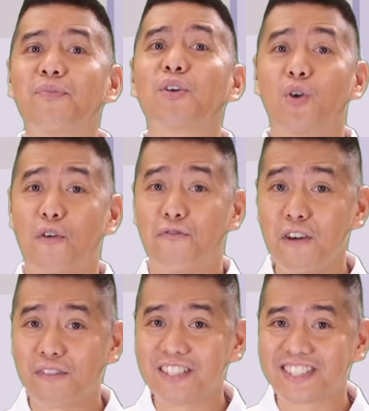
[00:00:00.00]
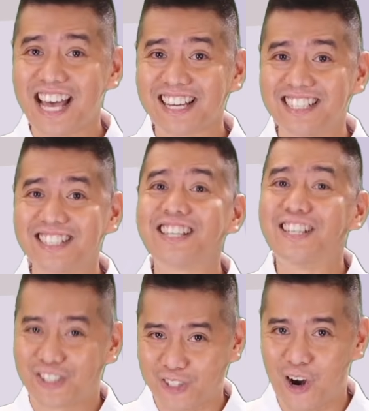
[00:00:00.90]
Your 15 seconds
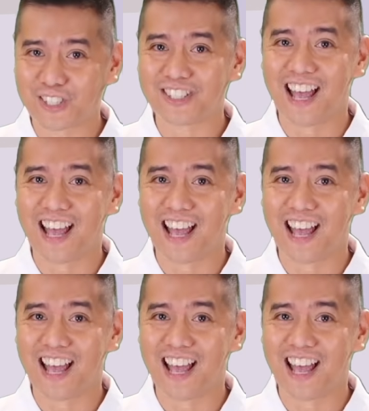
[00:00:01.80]
starts